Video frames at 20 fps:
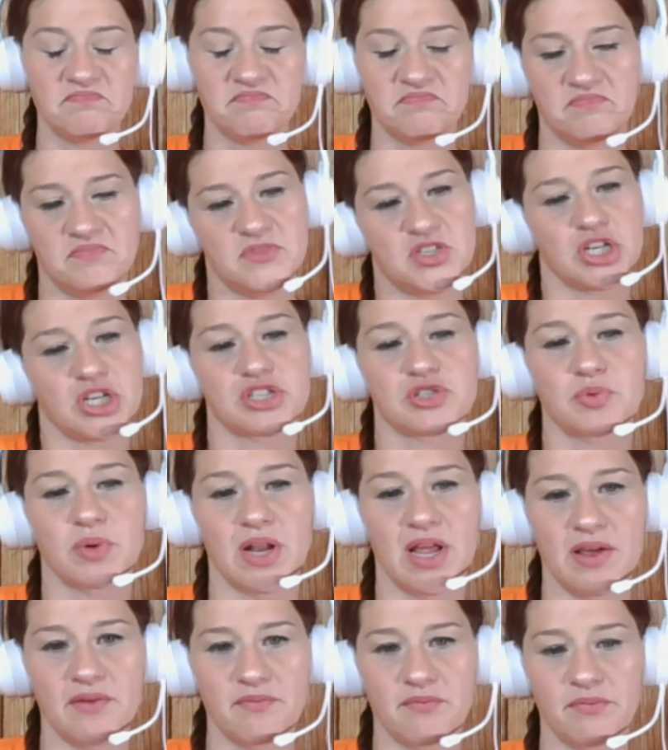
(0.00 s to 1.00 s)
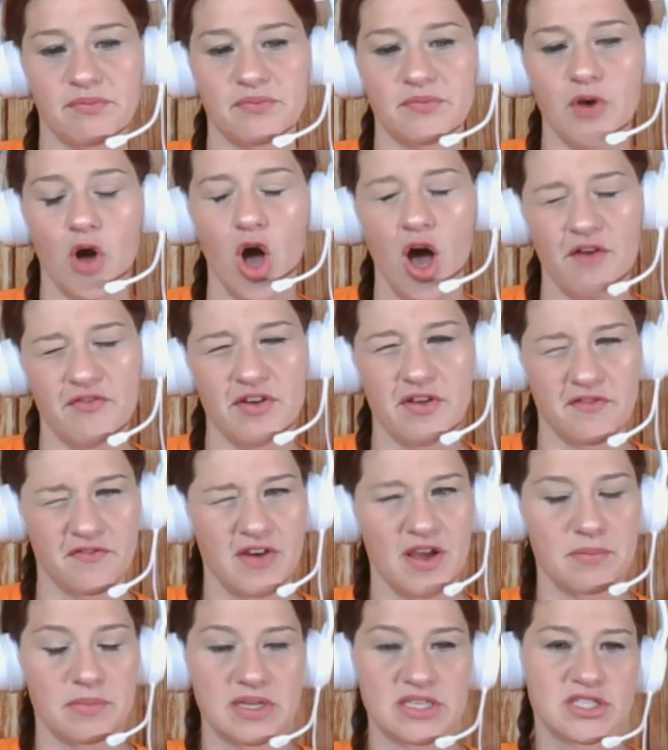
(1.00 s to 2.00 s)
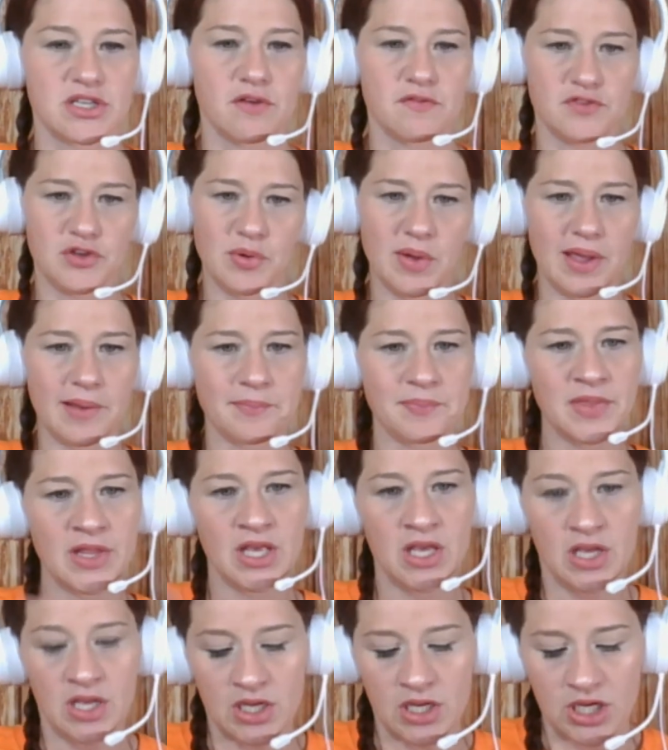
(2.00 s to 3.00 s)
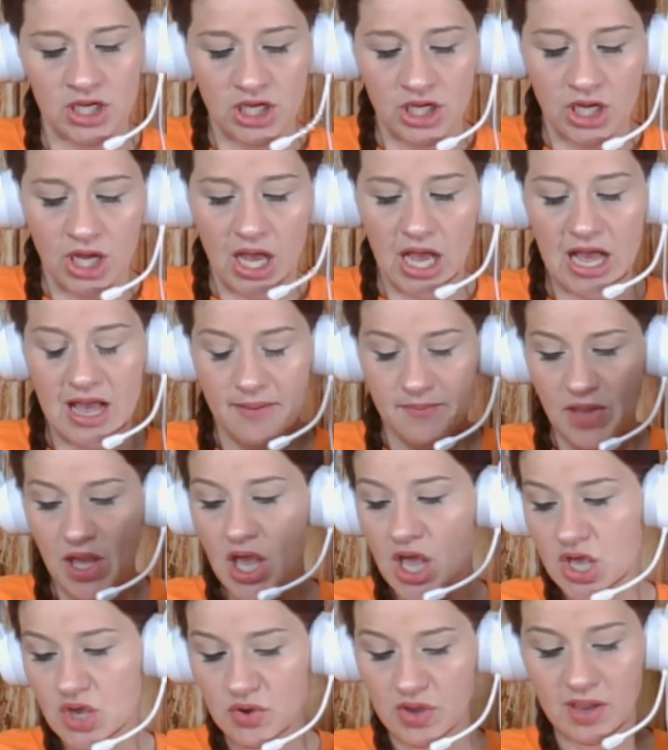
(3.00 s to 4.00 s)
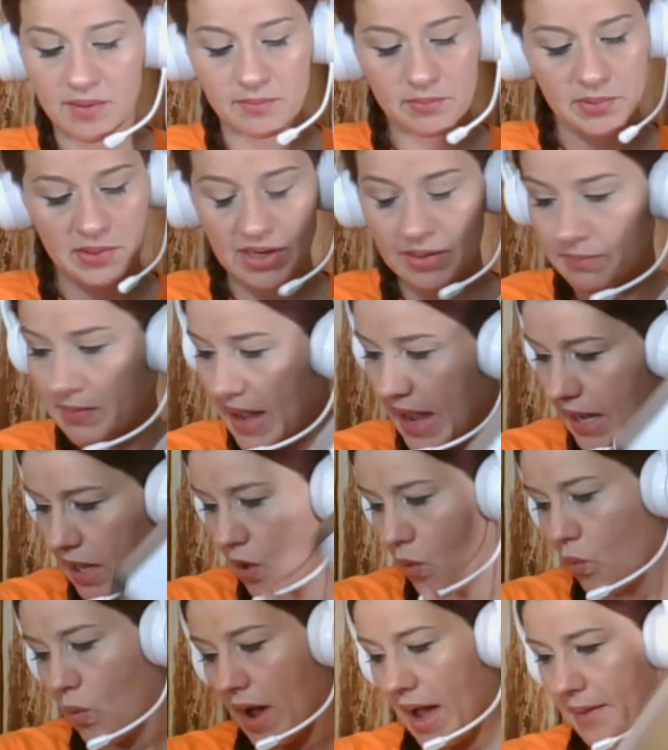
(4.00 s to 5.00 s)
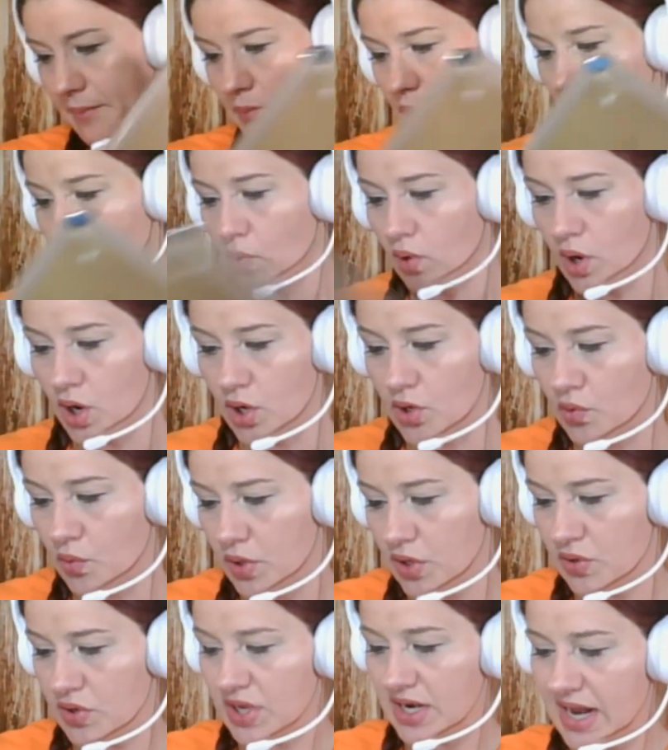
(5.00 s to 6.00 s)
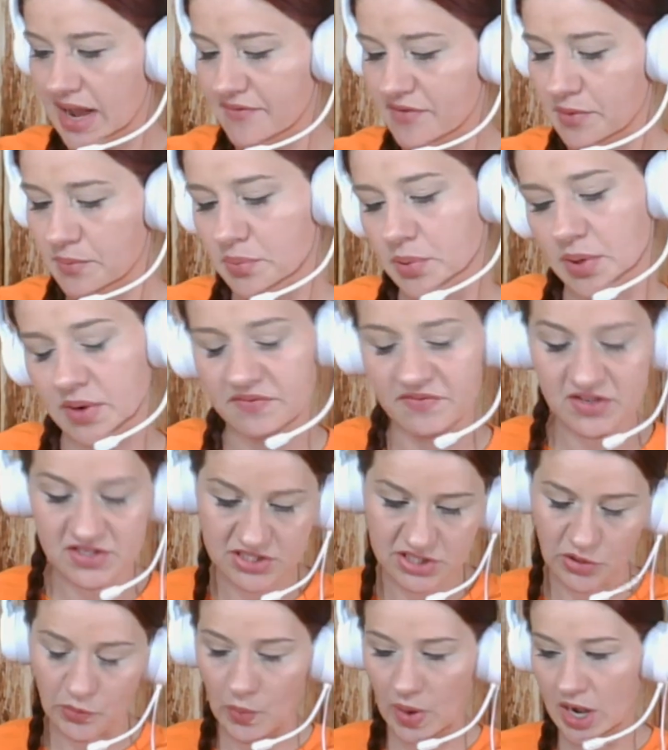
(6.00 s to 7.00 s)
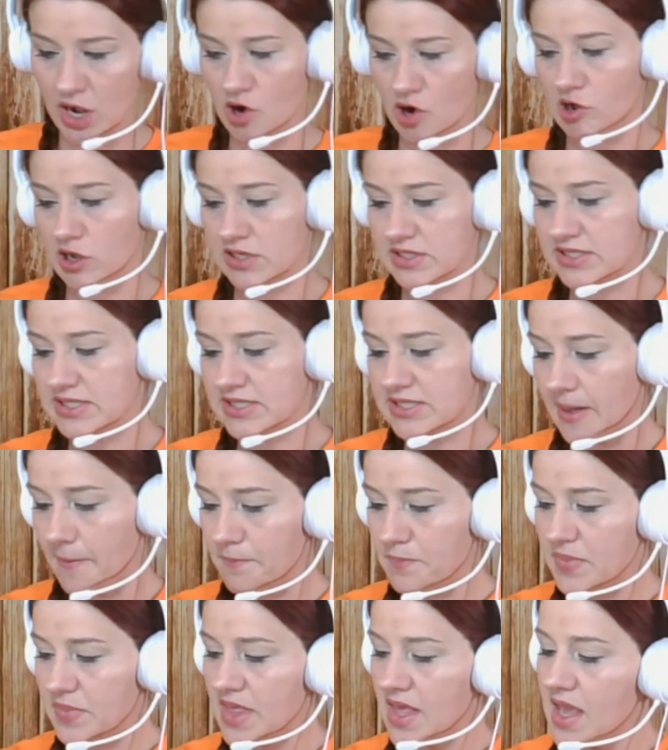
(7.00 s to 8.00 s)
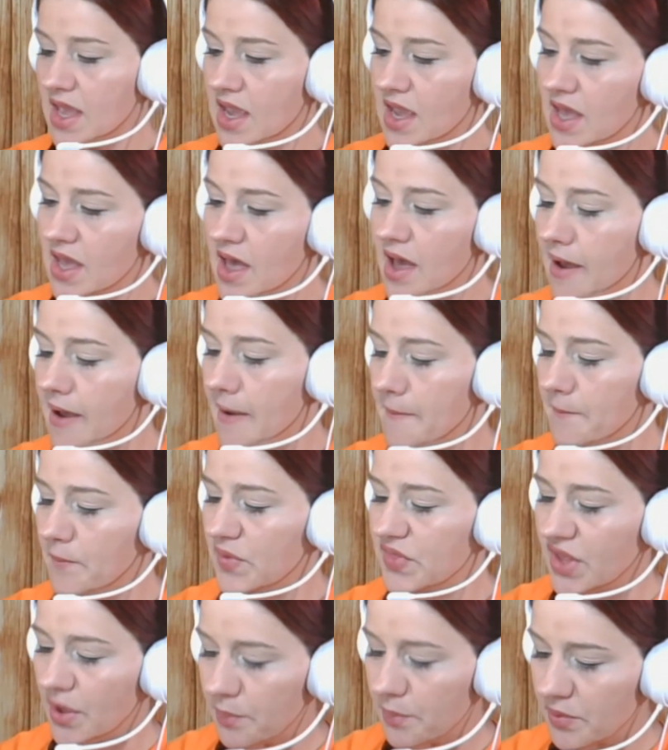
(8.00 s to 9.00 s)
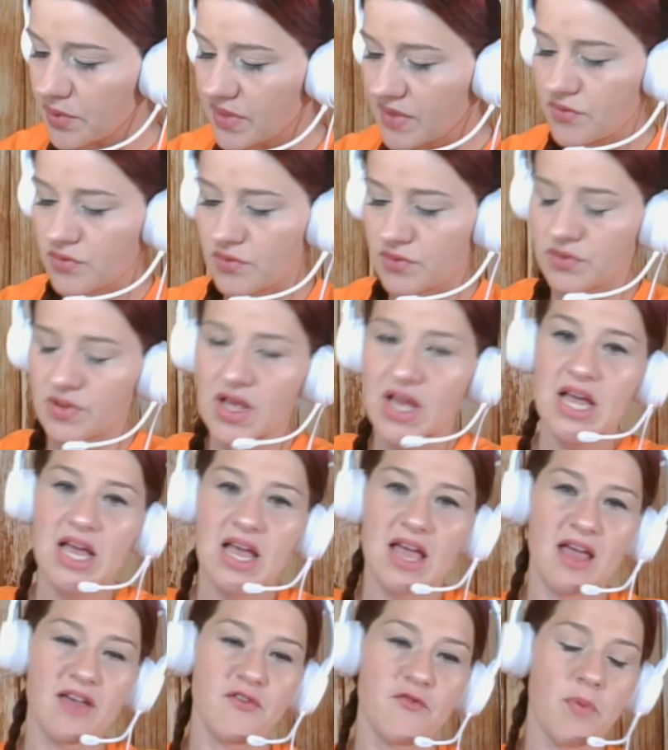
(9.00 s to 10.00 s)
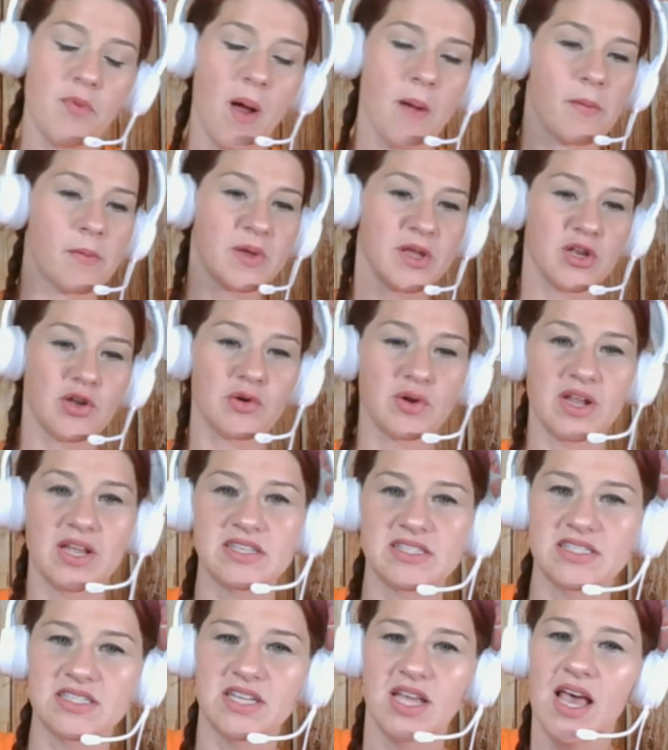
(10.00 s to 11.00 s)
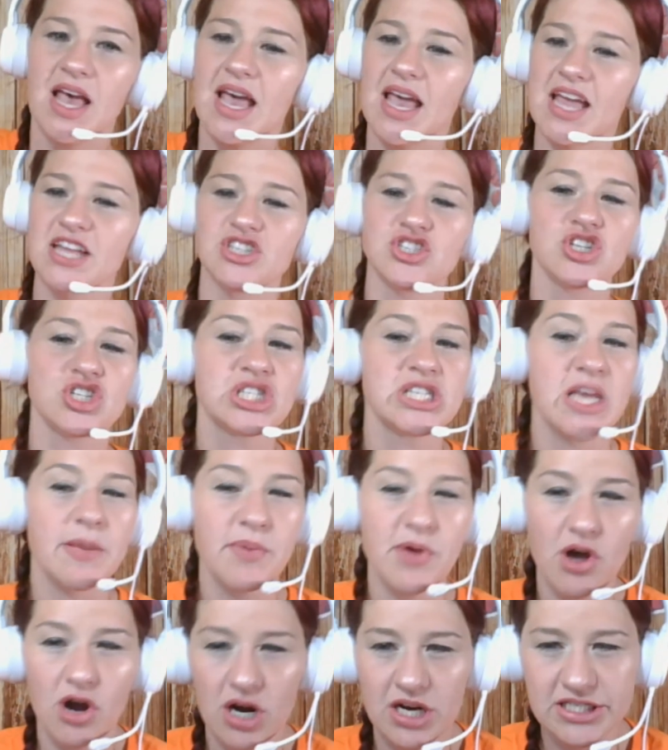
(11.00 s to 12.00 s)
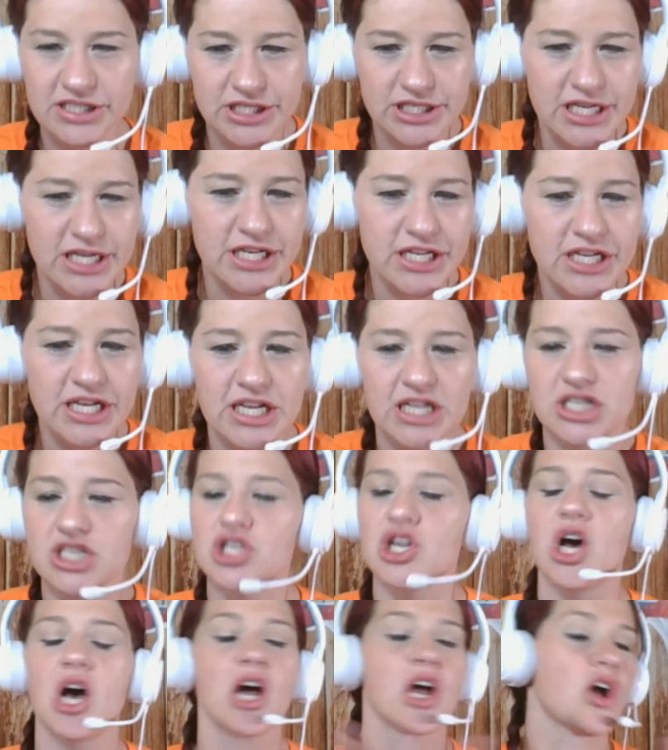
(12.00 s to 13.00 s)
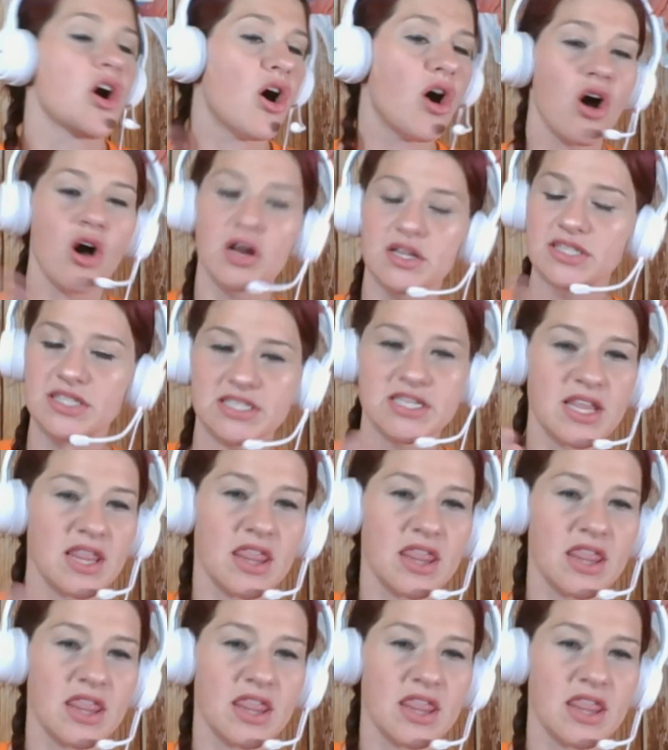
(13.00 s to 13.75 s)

just what I often find myself doing. You can bring back a whiteboard, or you could have it previously written on something. With the upper level, you've probably noticed it's just TPR as needed. It's not a constant,